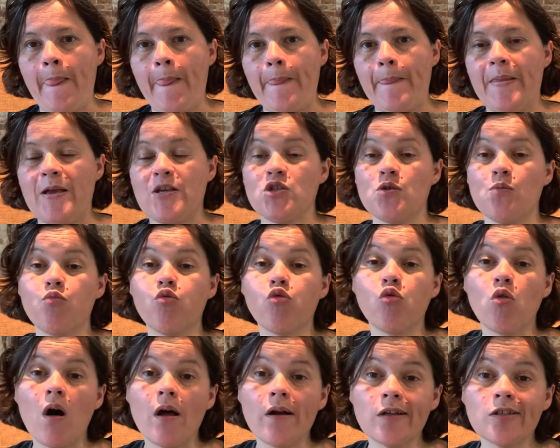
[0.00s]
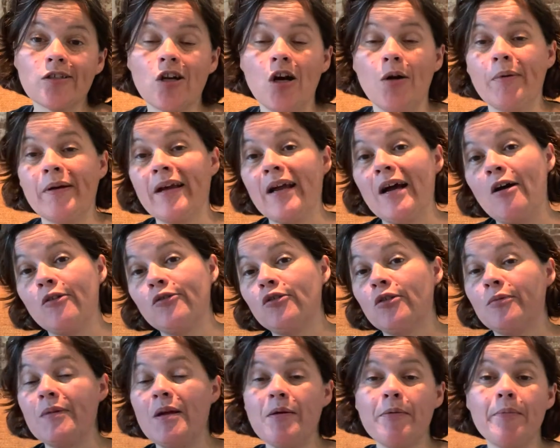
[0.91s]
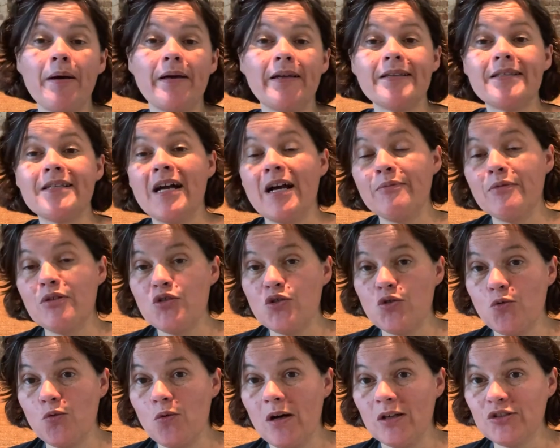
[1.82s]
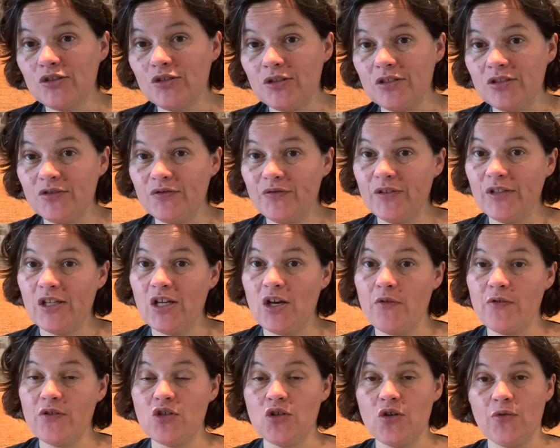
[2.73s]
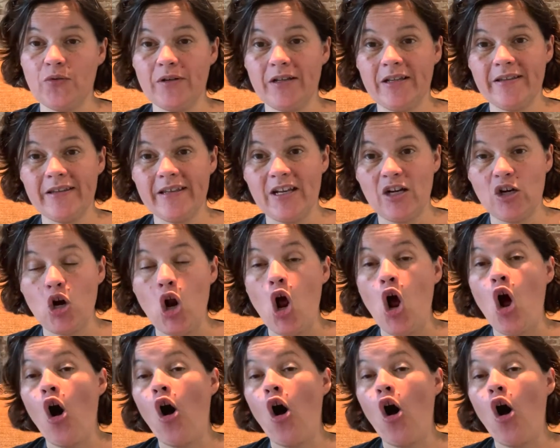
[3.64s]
there's a product coming out, or maybe by the time that you watch this video, it's already there,